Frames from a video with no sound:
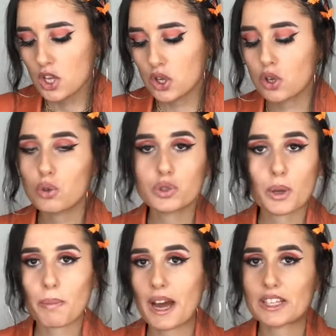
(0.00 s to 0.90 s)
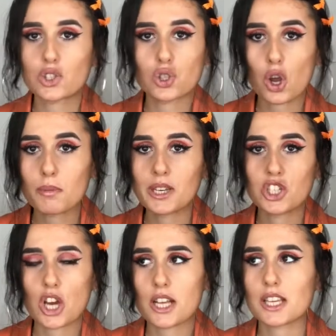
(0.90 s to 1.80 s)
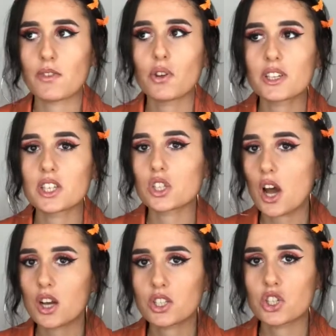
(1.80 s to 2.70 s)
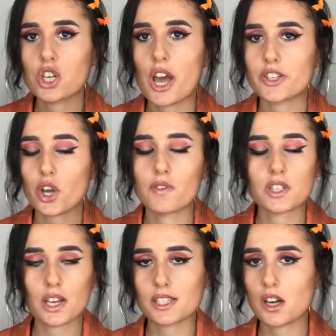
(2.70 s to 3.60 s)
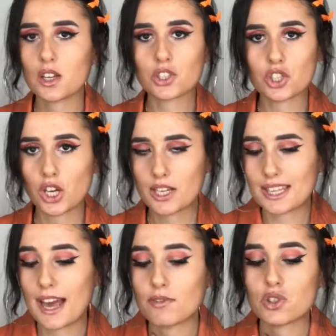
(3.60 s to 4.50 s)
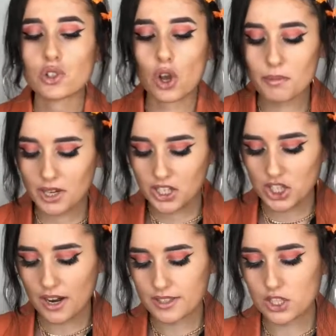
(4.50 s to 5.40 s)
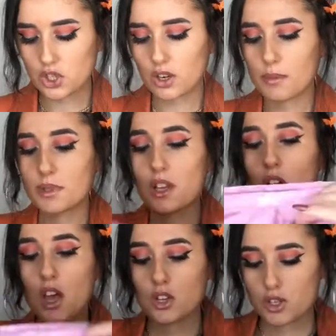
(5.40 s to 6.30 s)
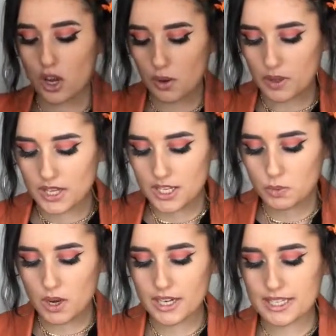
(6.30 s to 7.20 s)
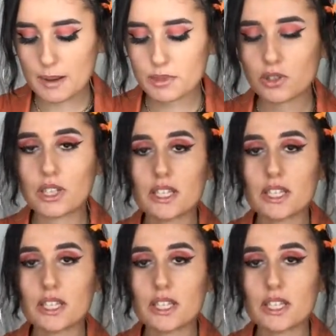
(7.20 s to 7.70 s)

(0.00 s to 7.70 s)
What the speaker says: You can also buy so many shirts. If you're into tartan shirts, oversized tartan shirts, they have so many in charity shops. So this one is absolutely